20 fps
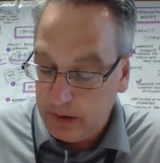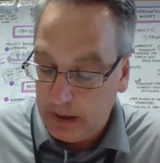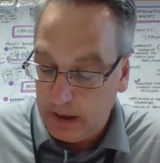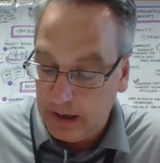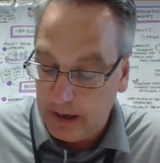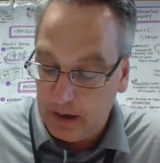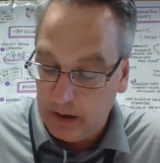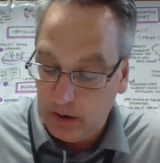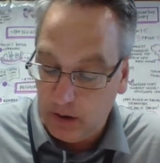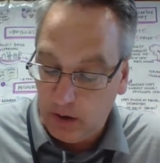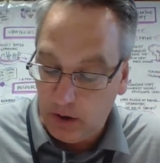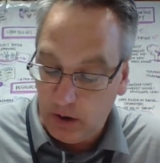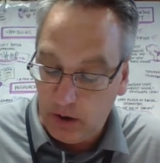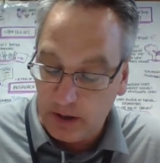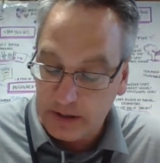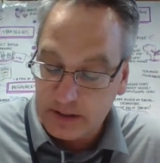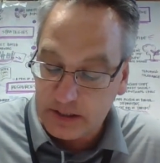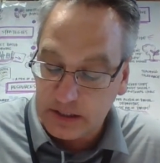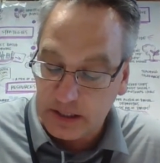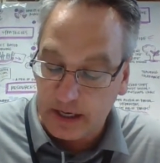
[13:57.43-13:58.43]
uh,
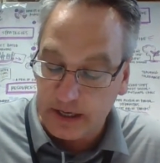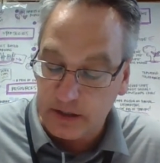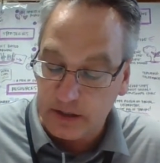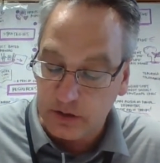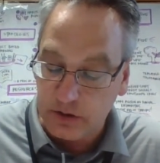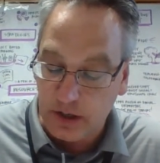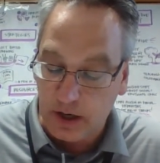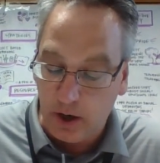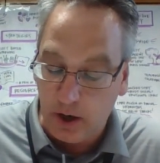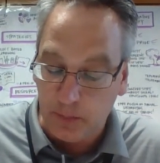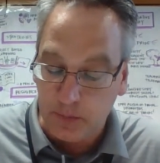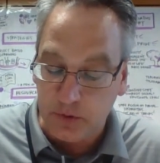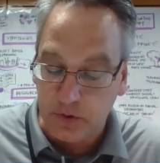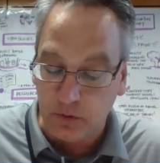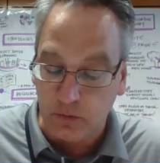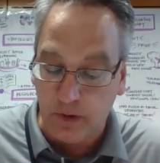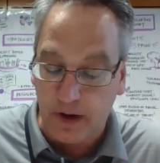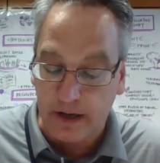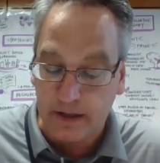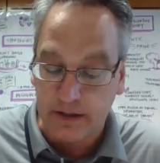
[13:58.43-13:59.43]
on site to help
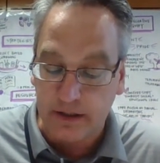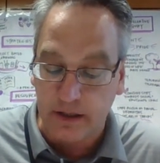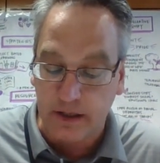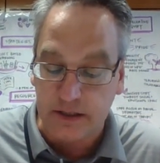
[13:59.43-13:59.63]
direct and